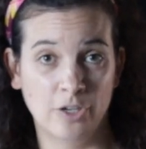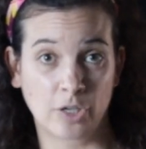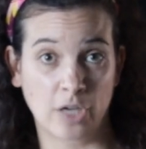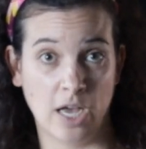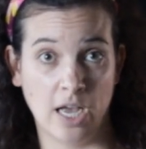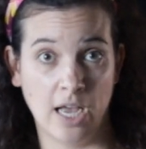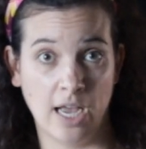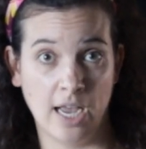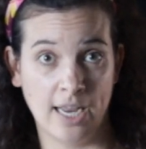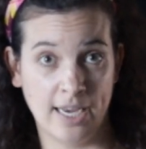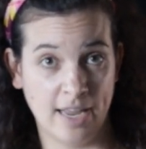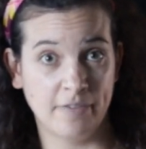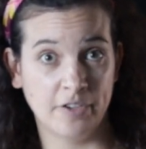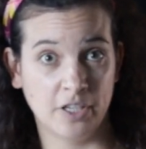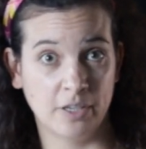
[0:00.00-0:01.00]
Look, I
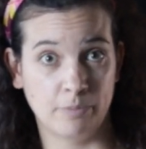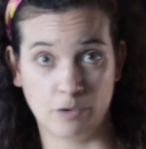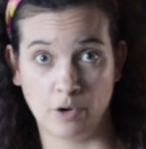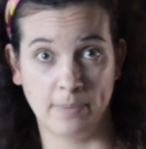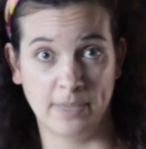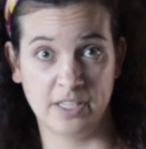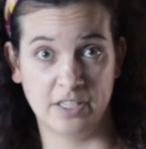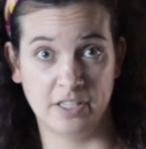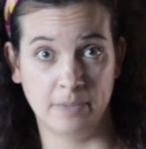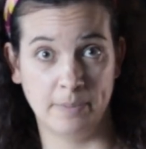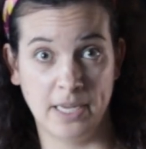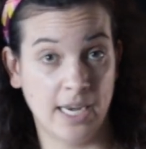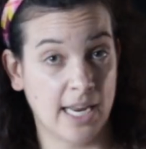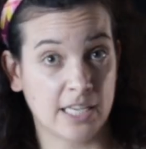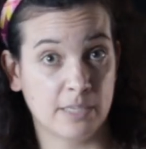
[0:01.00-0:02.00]
never promised to
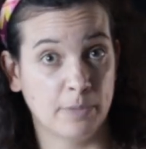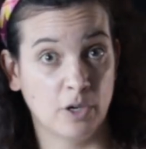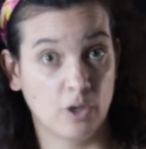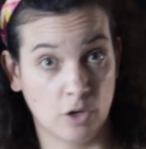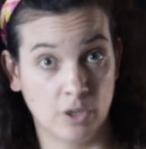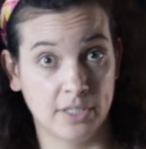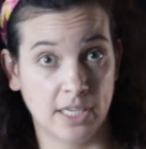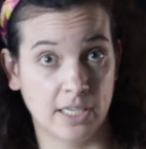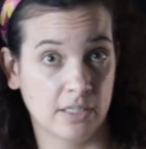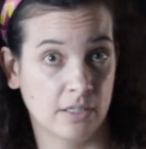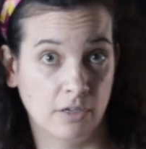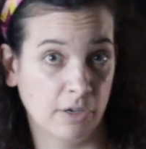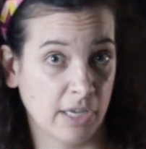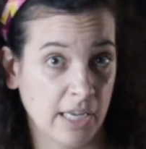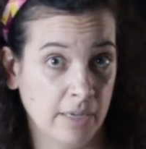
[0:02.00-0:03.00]
be an expert on
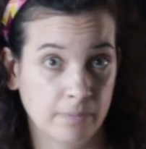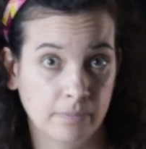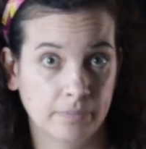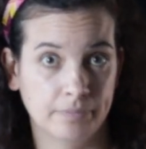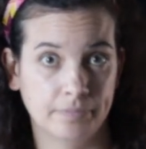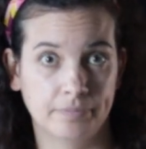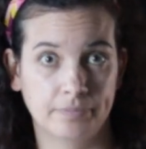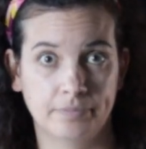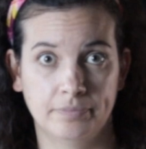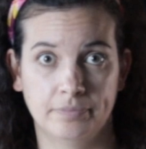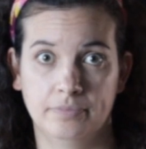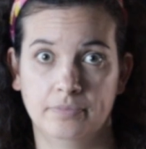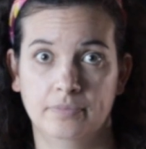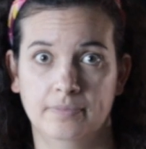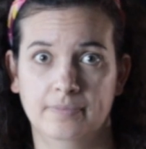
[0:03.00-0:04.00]
context, okay?
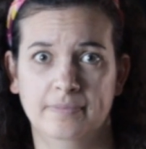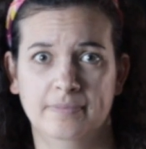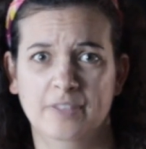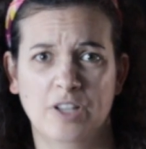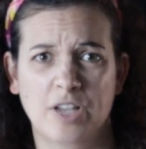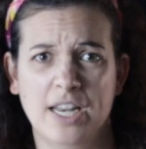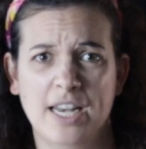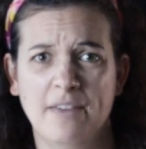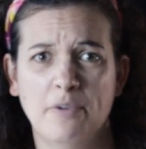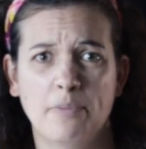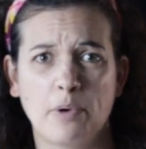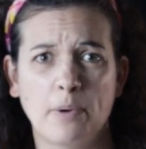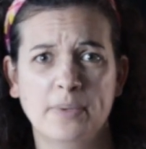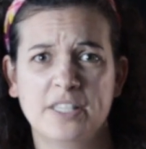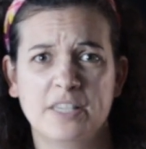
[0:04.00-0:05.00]
Okay, never
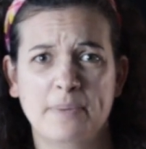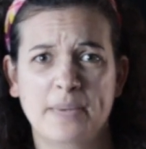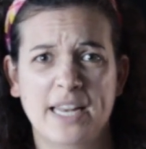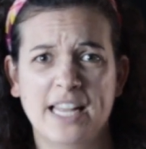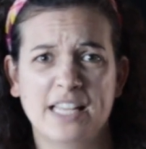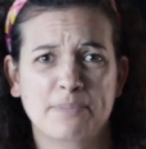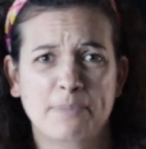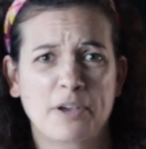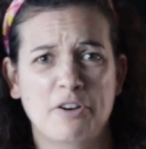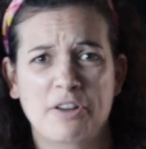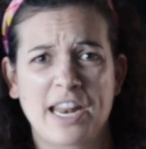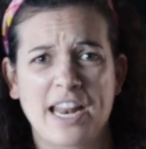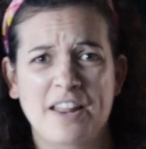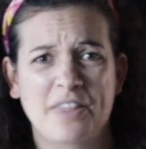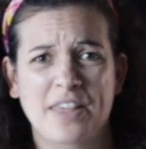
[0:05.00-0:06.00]
promised to be an expert
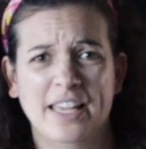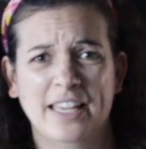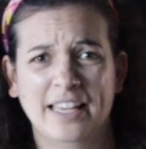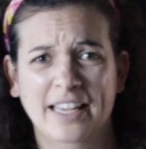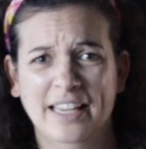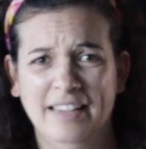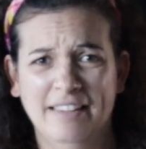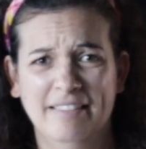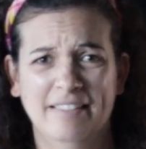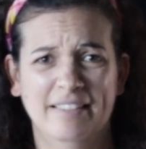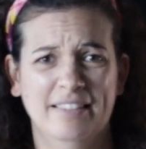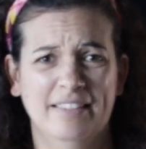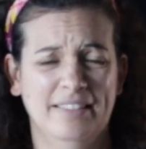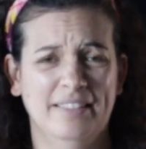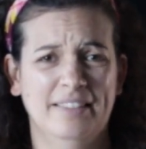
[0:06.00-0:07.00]
on anything.
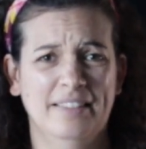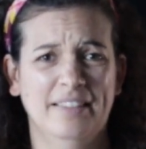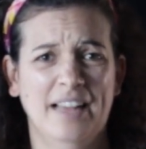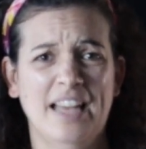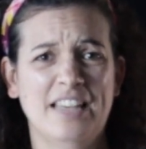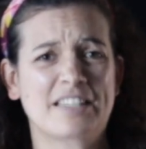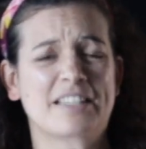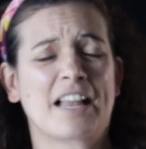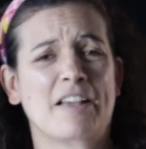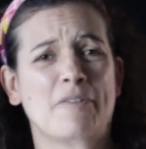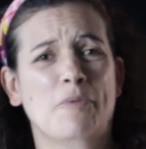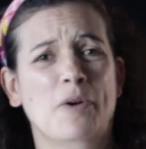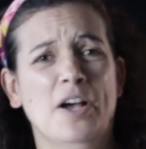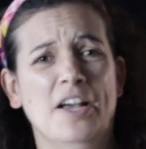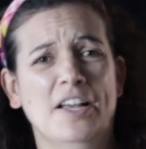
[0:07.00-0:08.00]
I just like
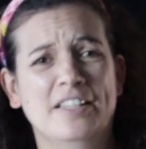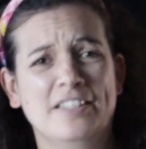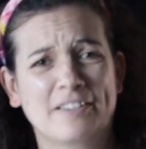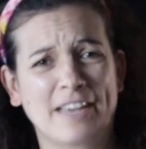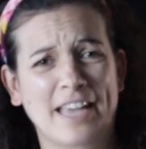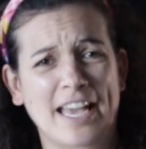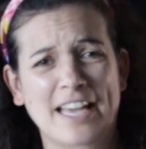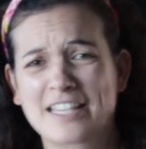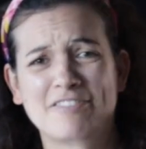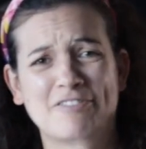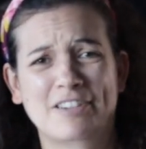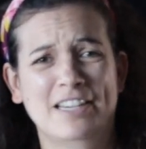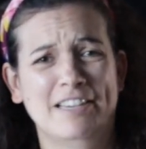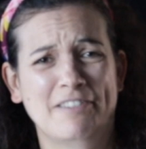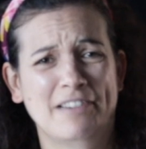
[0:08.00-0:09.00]
words, okay? I
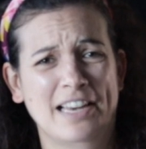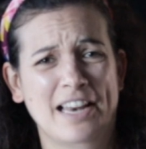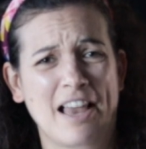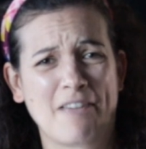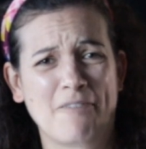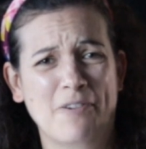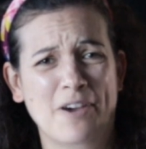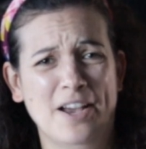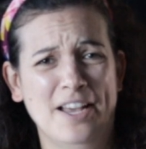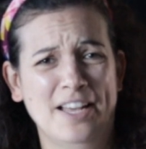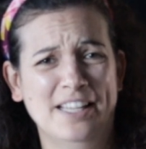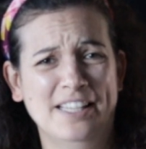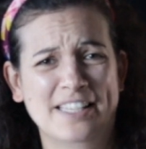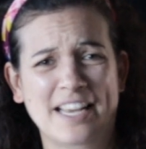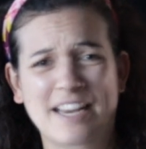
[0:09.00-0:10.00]
just really, really like
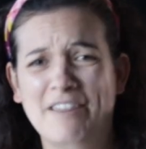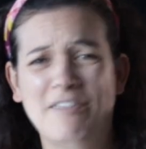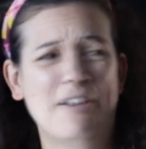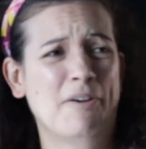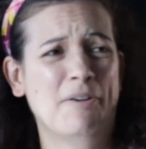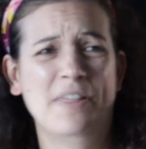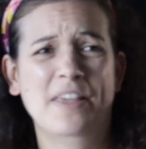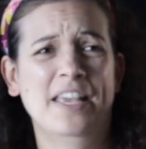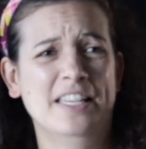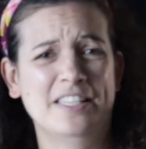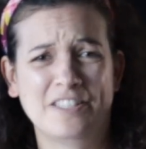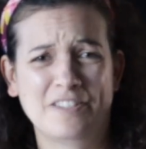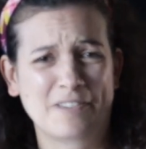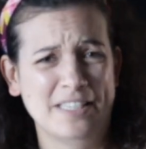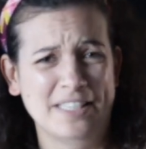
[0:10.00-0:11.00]
words. I don't know the
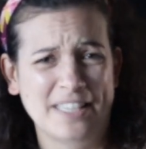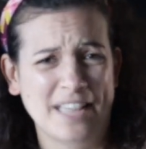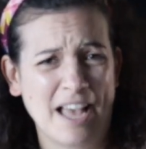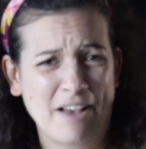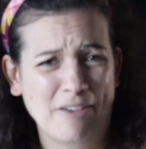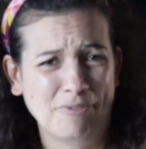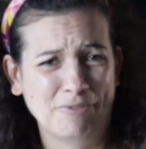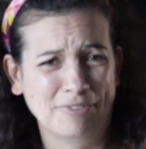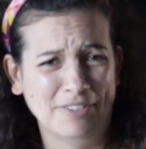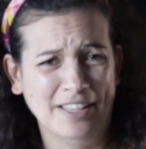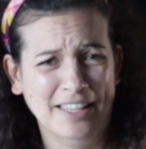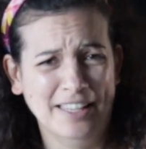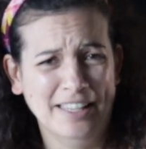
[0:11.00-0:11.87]
history stuff.